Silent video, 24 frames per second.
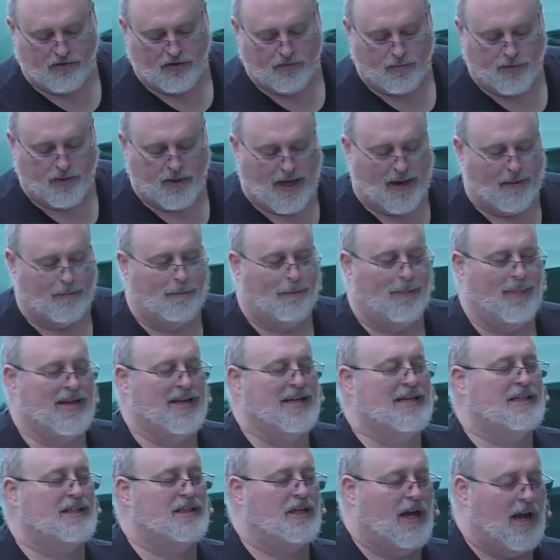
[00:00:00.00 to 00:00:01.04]
As, as we're
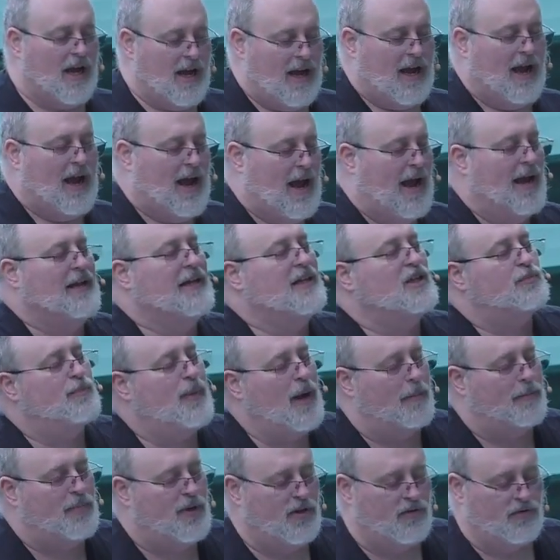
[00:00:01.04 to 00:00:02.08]
doing that,
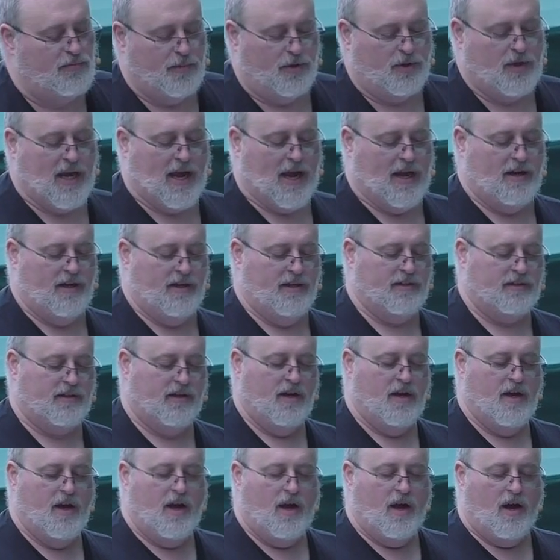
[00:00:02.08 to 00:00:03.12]
Pastor Kevin and I are going to be out in the
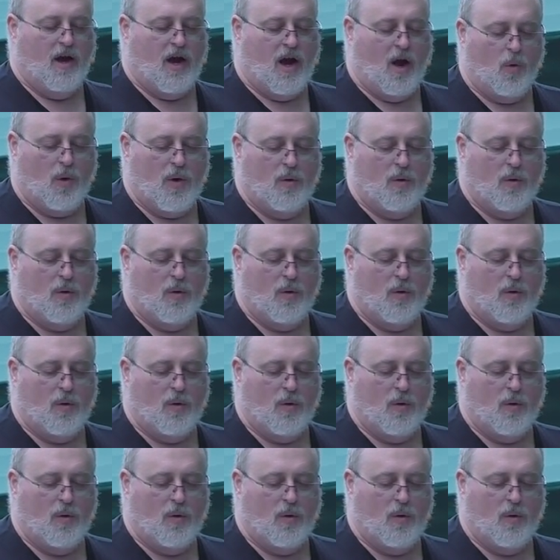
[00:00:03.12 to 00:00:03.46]
water.